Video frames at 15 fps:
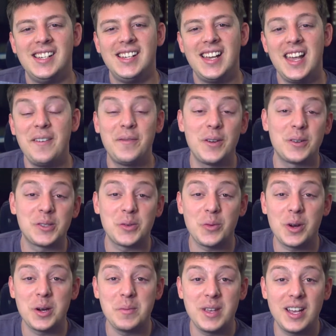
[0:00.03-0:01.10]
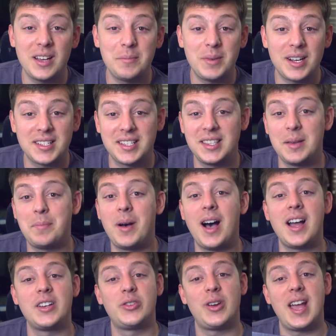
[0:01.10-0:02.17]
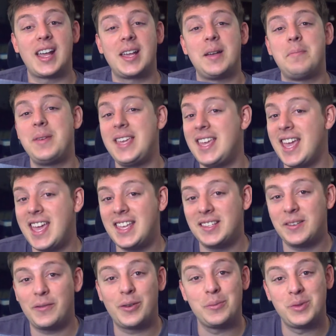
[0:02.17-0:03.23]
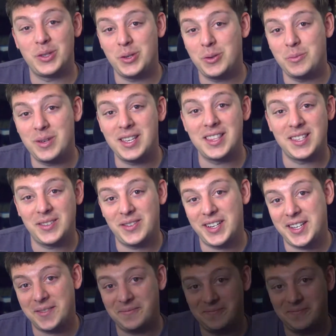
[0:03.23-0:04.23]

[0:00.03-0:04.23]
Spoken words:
Hey folks, we're going to be unboxing the Podtrak P8 from Zoom in this video.